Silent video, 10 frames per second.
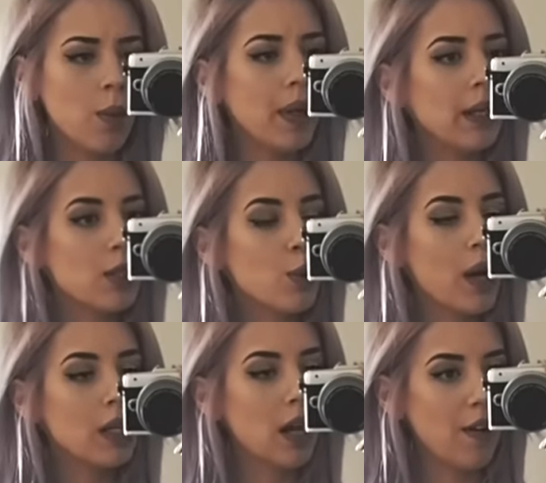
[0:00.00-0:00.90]
The pinkish
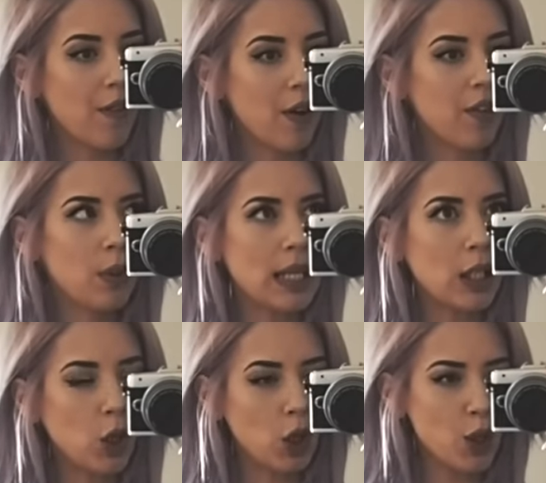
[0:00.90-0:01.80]
one I felt is a
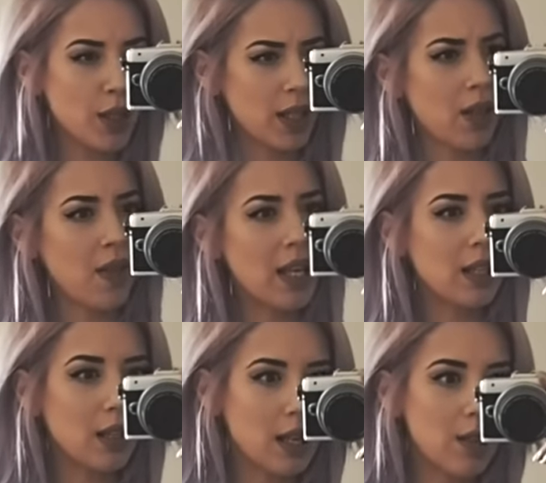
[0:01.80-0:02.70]
lot looser than this.
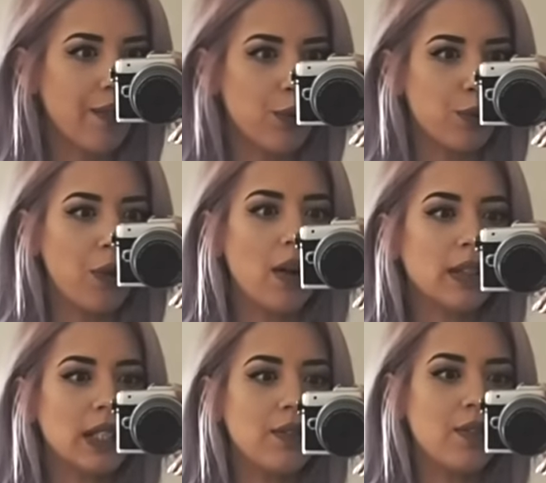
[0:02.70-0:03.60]
Like, this feels
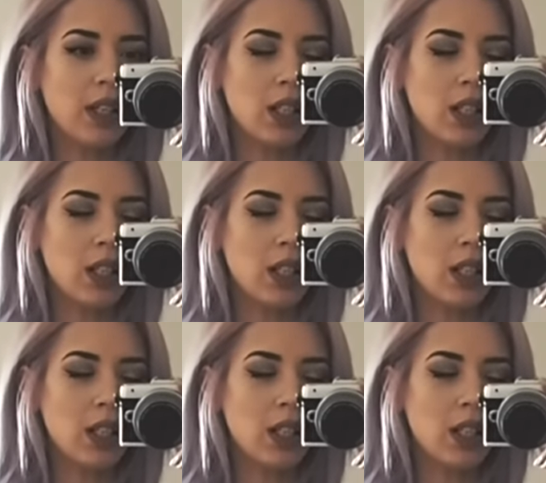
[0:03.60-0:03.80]
very, very